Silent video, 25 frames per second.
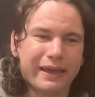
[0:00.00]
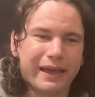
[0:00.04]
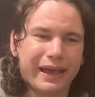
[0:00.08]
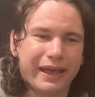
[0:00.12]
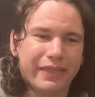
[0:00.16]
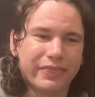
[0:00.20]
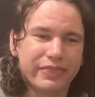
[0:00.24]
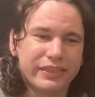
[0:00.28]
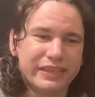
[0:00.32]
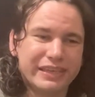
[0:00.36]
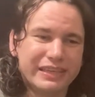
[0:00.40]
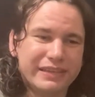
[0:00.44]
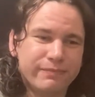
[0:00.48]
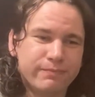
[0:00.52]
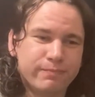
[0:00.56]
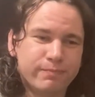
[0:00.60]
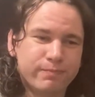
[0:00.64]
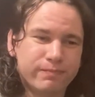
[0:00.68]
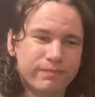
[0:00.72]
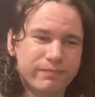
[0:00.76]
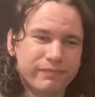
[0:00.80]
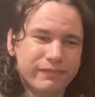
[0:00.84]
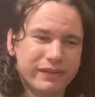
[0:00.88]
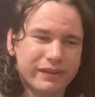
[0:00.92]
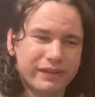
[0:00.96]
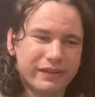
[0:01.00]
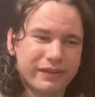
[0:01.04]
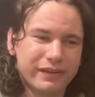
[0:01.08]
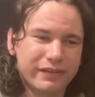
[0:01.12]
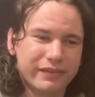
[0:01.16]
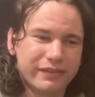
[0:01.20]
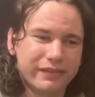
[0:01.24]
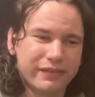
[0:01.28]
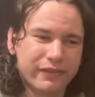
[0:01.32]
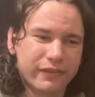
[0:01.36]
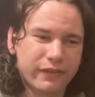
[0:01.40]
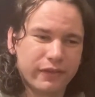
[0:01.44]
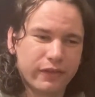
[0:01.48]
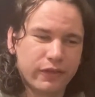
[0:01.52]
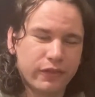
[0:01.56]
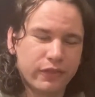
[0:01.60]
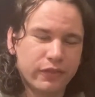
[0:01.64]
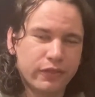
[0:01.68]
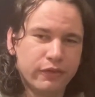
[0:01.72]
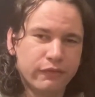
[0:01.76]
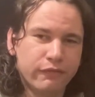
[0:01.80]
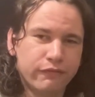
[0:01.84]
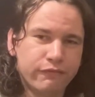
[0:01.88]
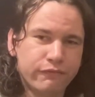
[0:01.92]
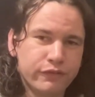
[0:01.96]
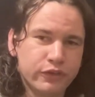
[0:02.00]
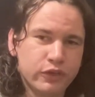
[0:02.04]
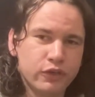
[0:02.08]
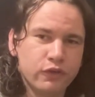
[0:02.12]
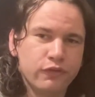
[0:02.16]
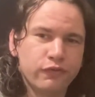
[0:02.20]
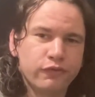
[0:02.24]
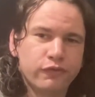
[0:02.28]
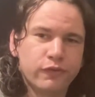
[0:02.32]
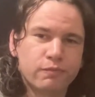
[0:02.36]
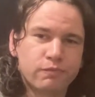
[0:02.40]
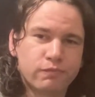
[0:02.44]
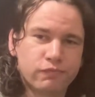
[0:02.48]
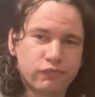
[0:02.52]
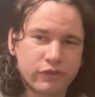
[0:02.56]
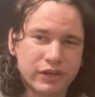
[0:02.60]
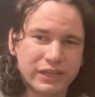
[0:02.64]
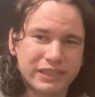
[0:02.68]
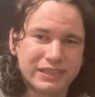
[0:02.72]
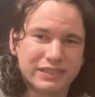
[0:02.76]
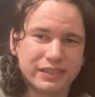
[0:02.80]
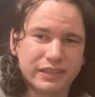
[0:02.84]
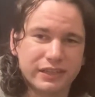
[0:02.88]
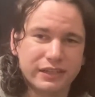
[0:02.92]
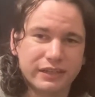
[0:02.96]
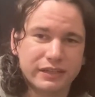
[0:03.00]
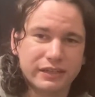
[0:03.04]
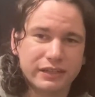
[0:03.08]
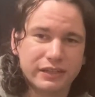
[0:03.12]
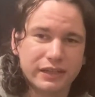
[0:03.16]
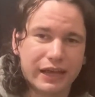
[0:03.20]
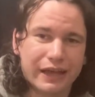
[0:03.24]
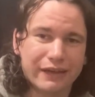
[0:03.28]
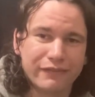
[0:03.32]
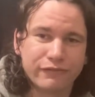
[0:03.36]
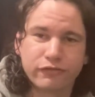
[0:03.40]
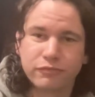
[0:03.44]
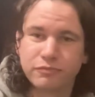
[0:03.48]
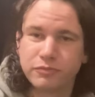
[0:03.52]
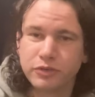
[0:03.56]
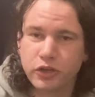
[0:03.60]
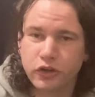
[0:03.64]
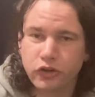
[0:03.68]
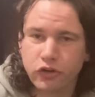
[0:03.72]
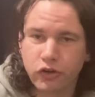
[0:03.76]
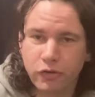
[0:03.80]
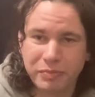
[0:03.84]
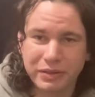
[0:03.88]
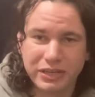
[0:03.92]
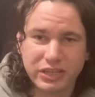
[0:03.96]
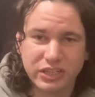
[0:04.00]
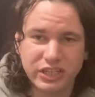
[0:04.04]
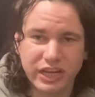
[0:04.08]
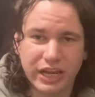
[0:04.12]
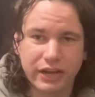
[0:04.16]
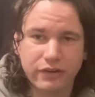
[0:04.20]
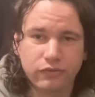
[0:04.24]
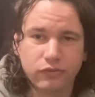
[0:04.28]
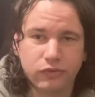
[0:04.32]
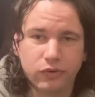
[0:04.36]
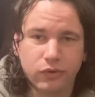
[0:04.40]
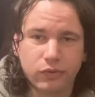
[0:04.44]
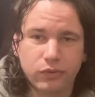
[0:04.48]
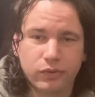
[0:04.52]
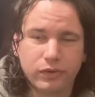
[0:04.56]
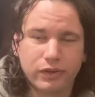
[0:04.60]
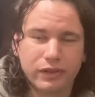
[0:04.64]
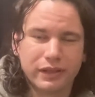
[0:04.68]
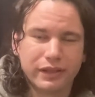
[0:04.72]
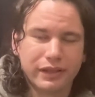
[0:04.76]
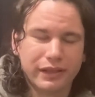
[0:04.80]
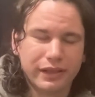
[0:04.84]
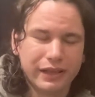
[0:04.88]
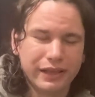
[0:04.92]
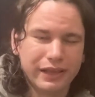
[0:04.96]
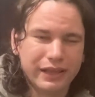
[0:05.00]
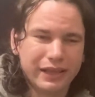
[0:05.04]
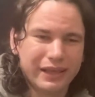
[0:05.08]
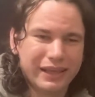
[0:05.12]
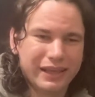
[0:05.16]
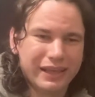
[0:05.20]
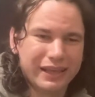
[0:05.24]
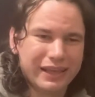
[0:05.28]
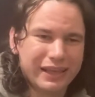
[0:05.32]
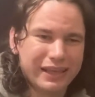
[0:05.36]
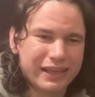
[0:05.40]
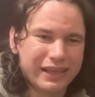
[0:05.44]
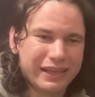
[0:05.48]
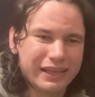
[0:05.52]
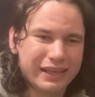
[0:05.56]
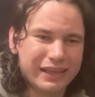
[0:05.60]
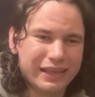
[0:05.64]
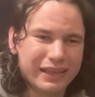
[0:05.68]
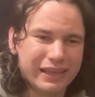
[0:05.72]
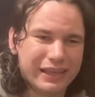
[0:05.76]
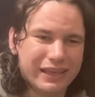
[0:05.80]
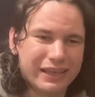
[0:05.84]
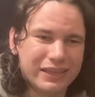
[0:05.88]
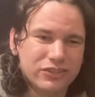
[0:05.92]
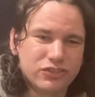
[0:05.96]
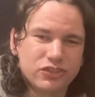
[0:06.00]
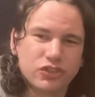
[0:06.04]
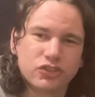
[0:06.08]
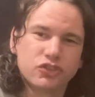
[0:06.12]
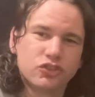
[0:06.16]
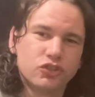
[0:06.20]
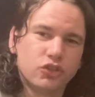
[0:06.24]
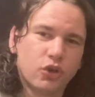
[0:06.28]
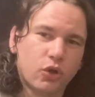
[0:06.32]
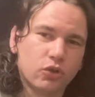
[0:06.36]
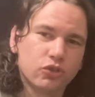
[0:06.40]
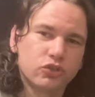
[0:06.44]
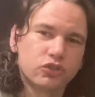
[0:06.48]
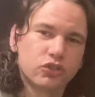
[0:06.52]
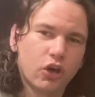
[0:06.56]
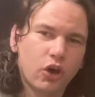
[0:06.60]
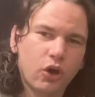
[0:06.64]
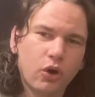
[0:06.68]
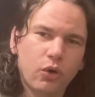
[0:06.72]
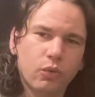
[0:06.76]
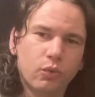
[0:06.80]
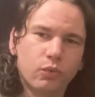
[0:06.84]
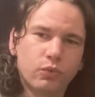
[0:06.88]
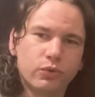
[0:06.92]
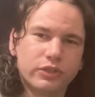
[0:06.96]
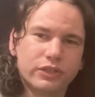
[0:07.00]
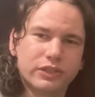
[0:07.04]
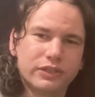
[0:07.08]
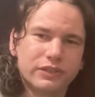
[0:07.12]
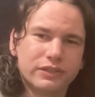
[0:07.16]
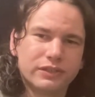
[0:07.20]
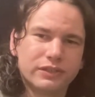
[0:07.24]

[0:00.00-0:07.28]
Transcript: And the view from Britain and from Europe in general is just not told.